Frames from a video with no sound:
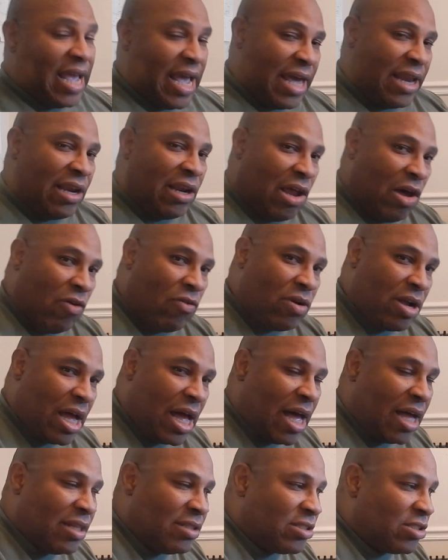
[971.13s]
analog
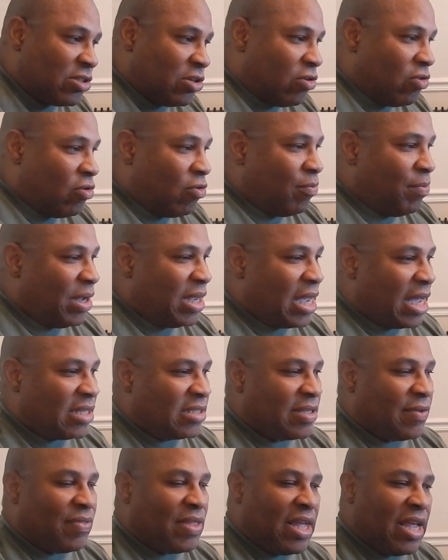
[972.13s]
console
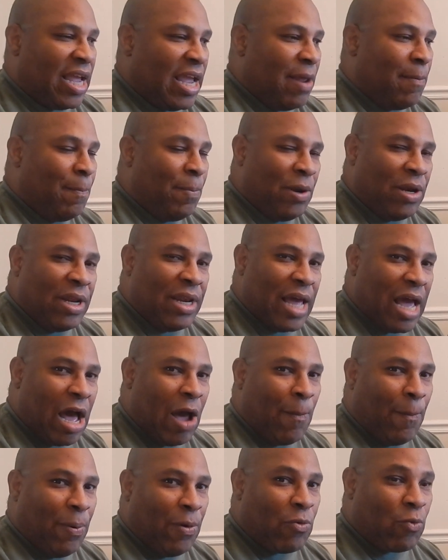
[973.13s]
because of the input and
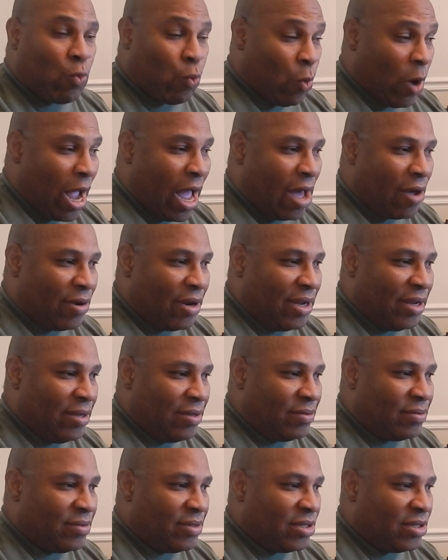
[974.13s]
output routing.